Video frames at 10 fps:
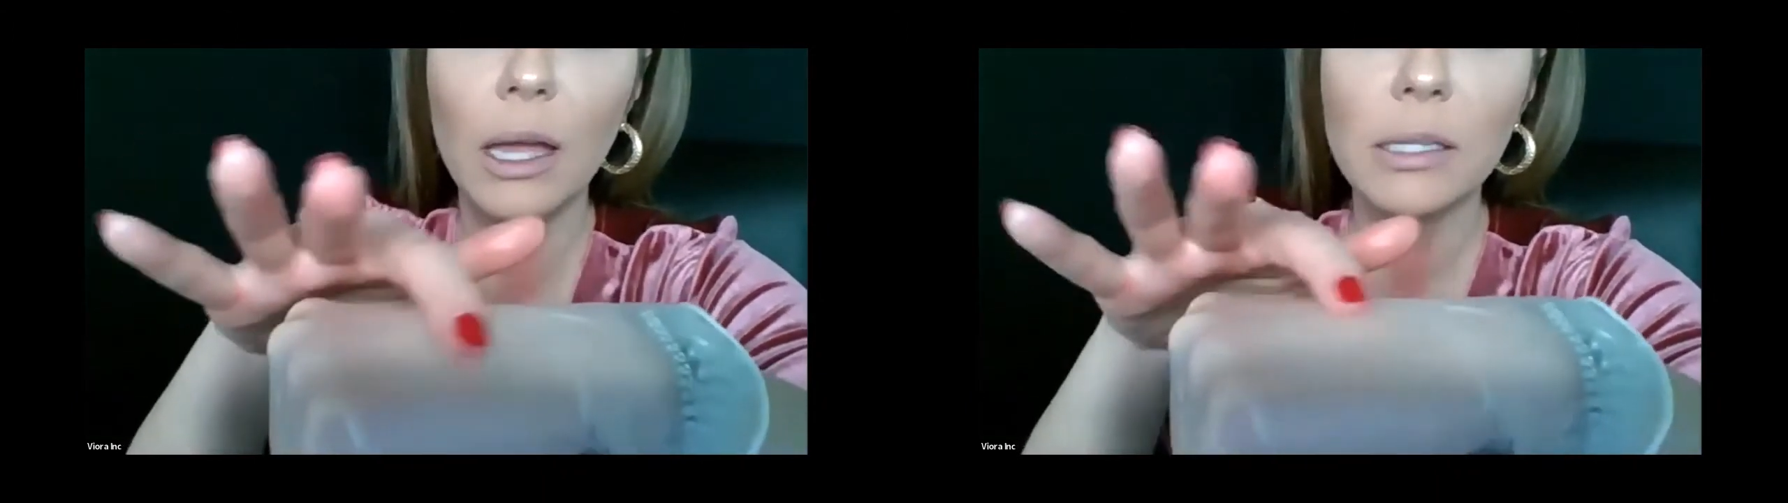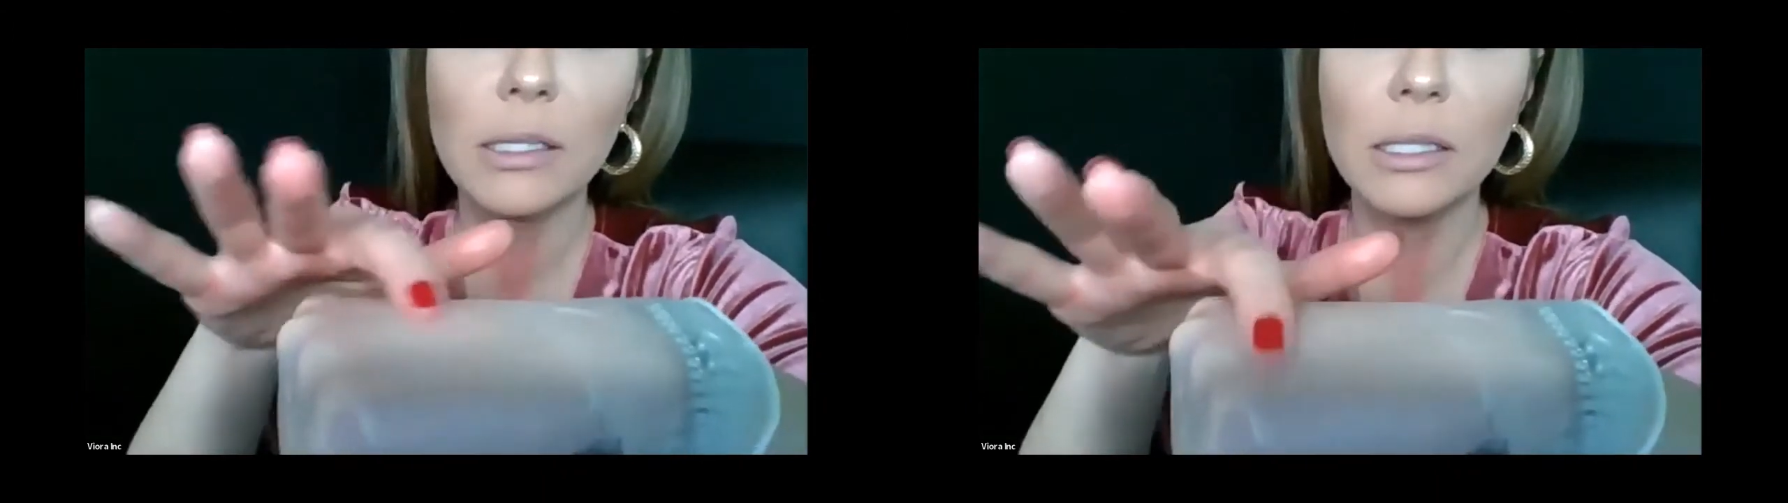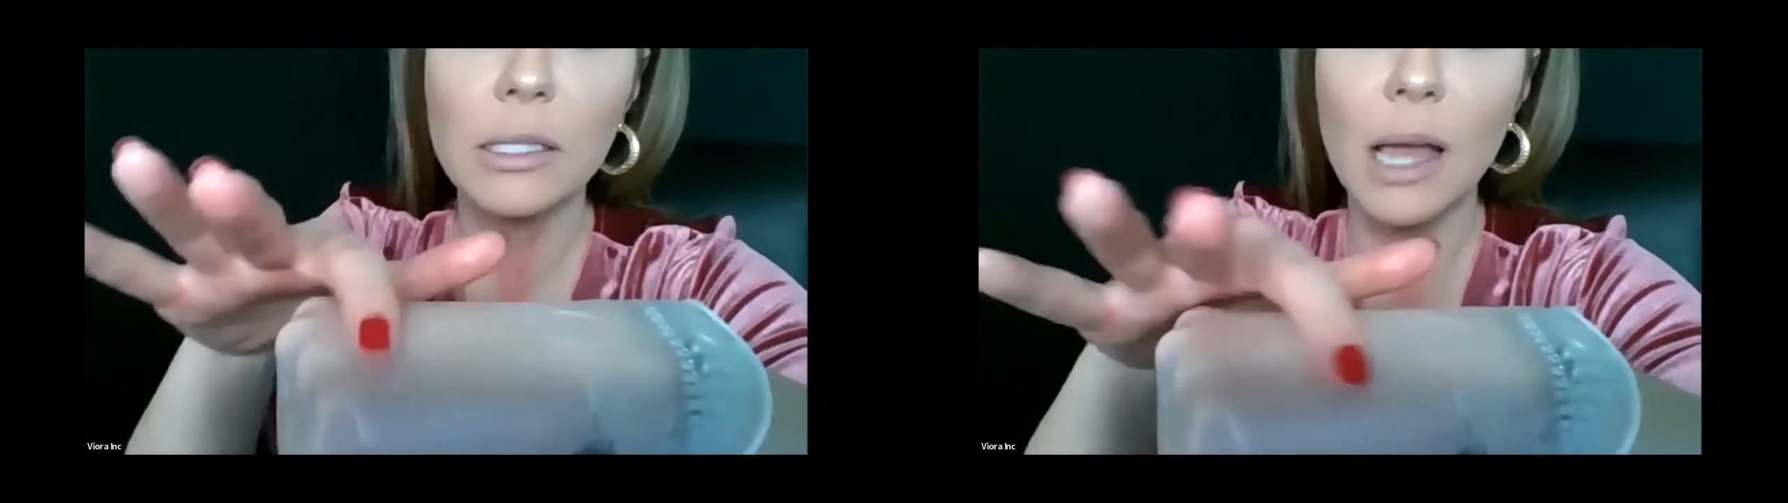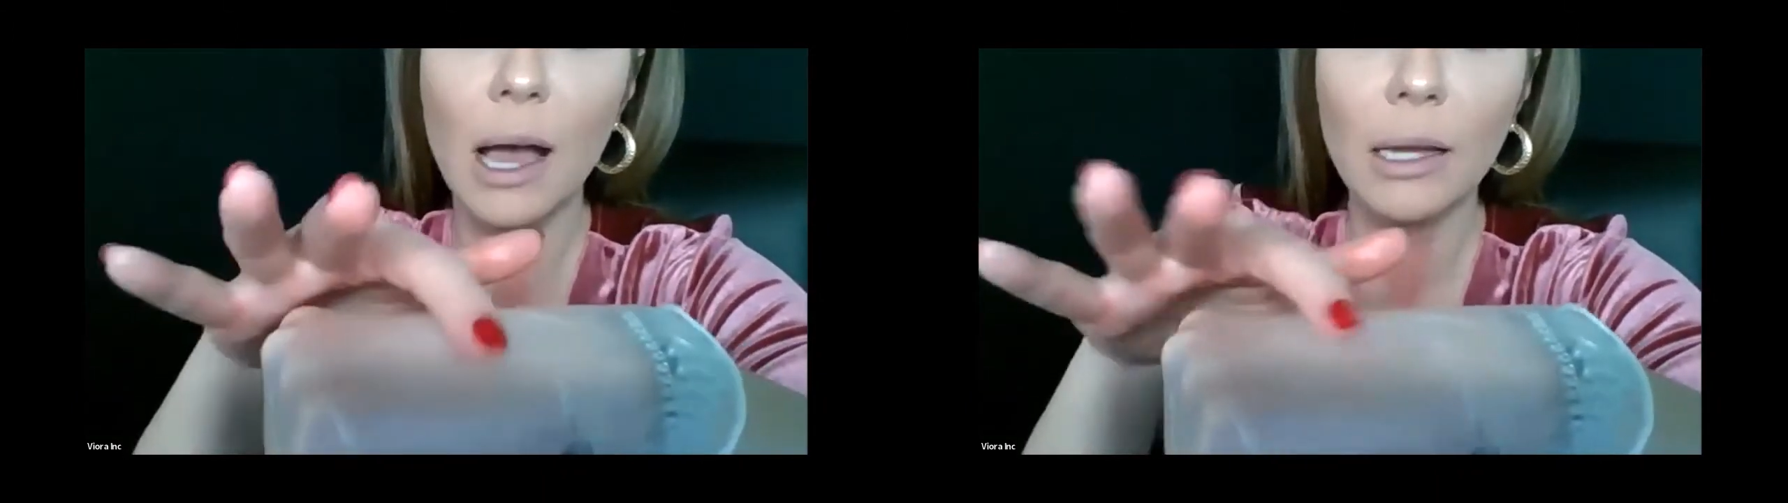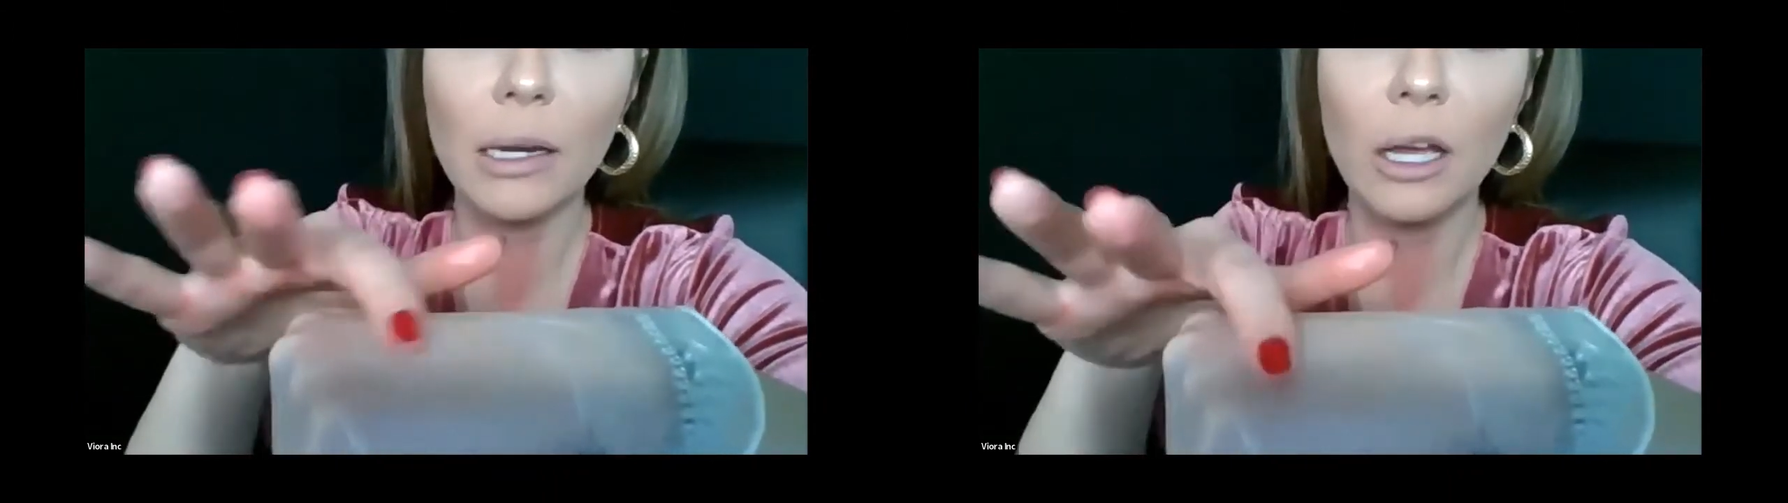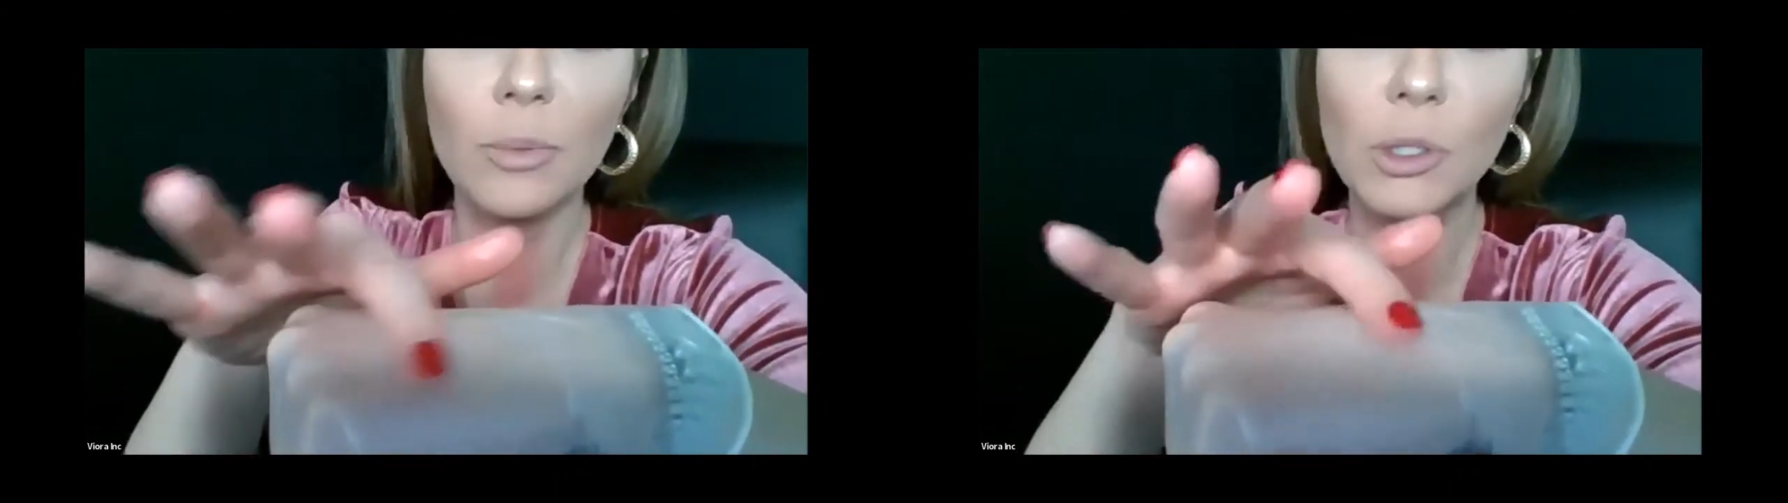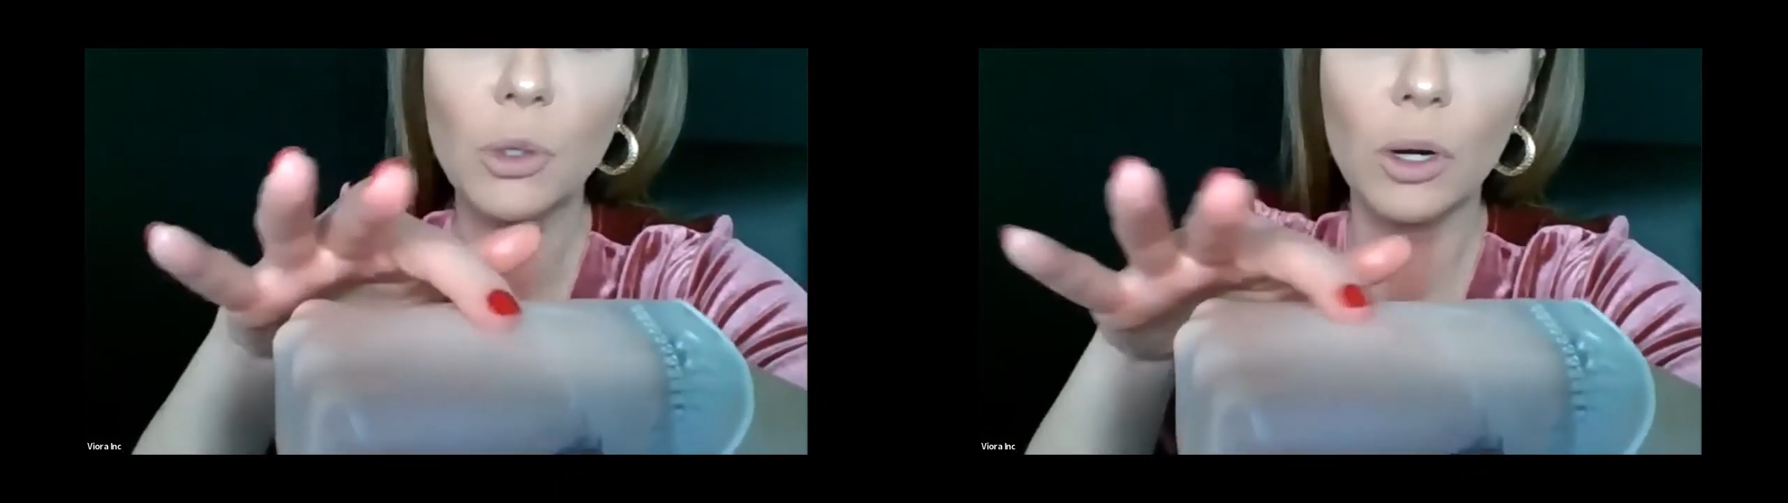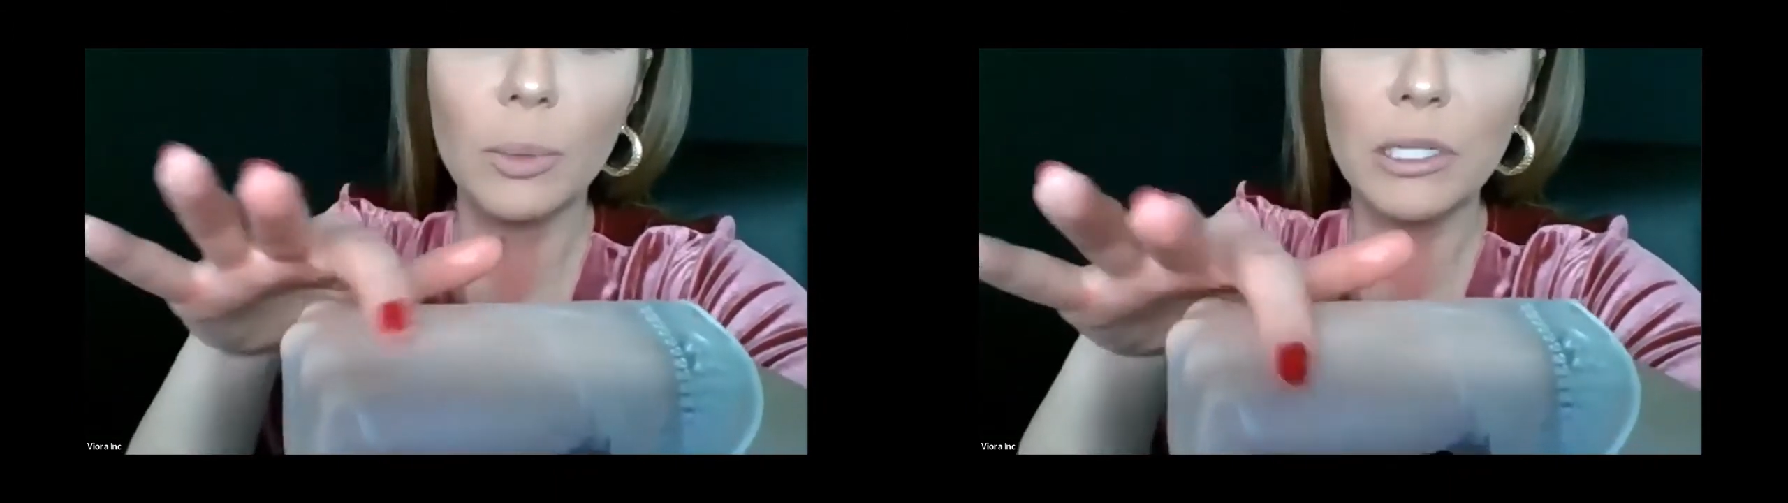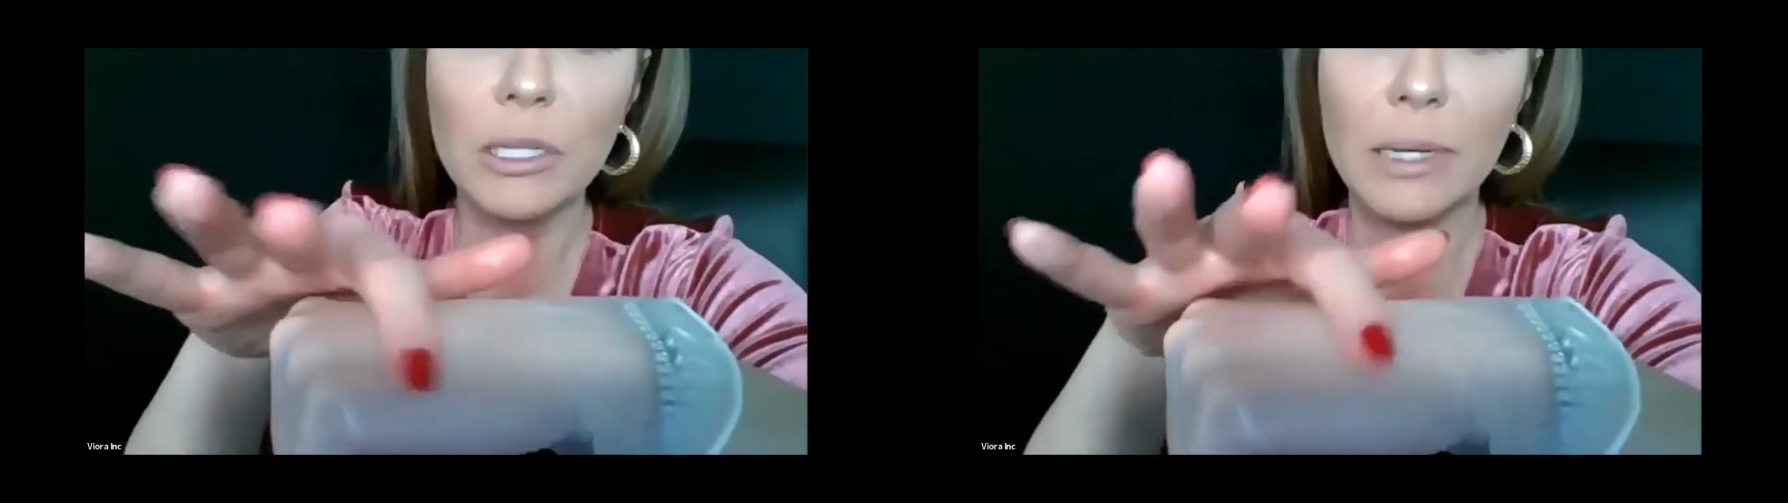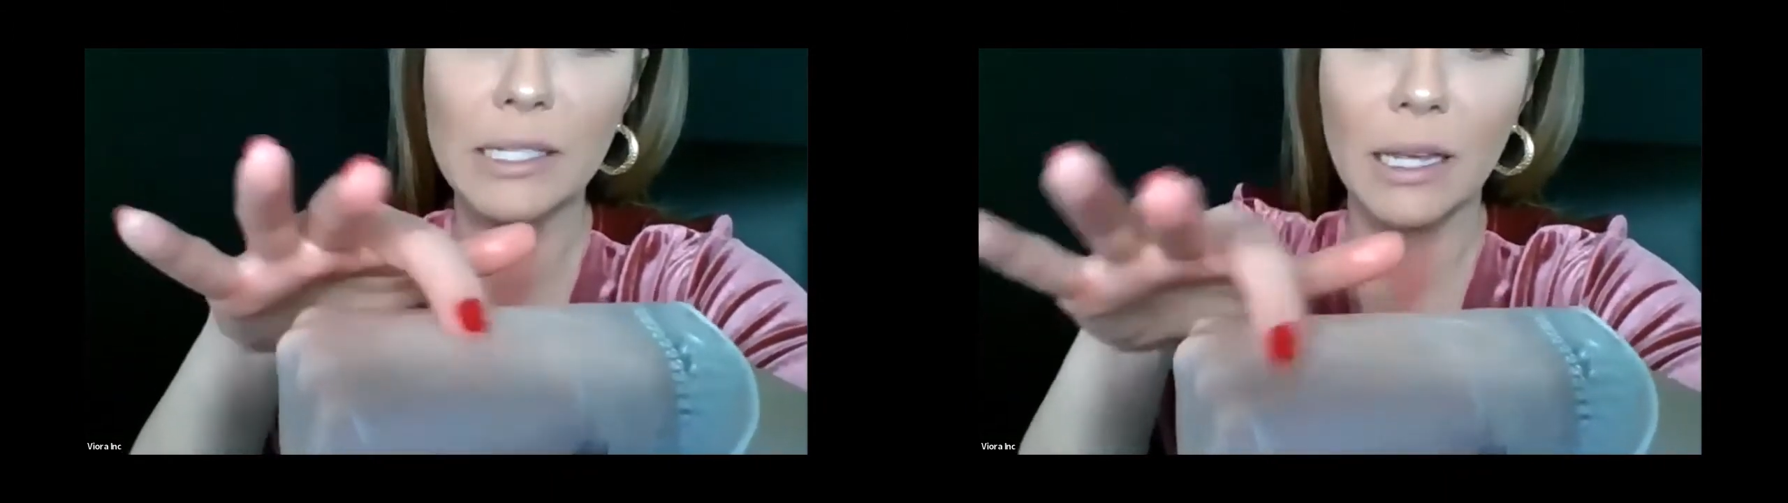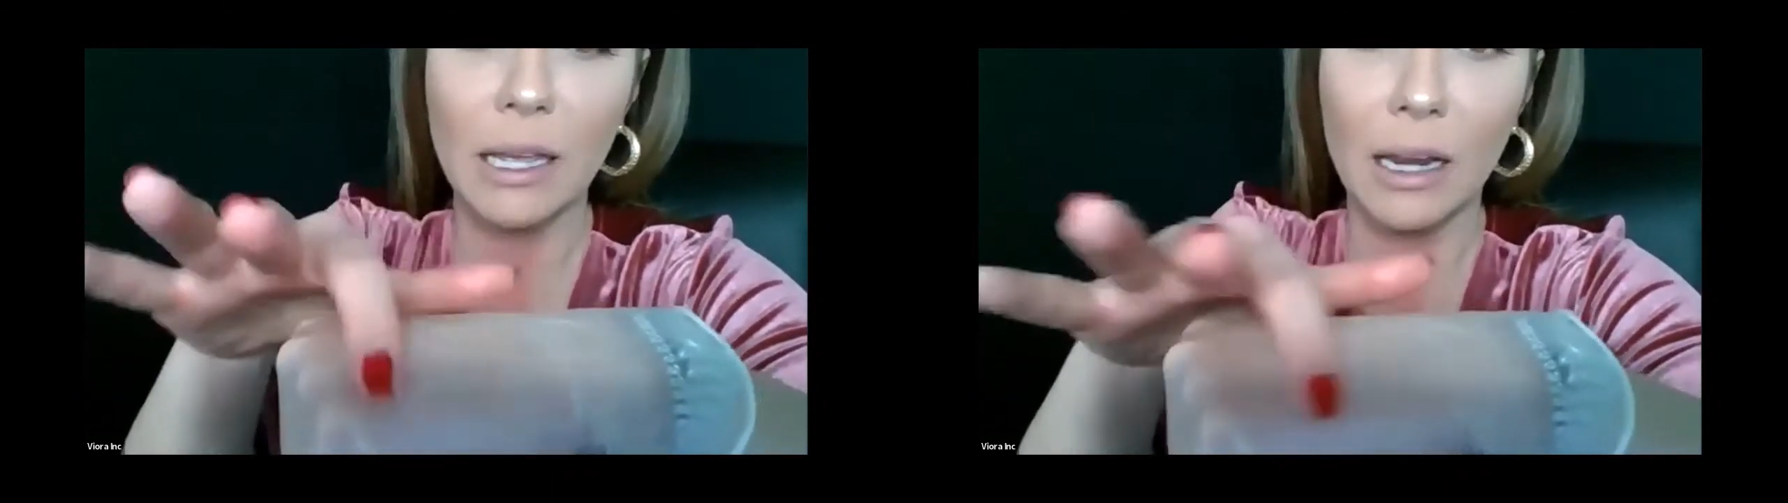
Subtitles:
It's not going to absorb into my skin.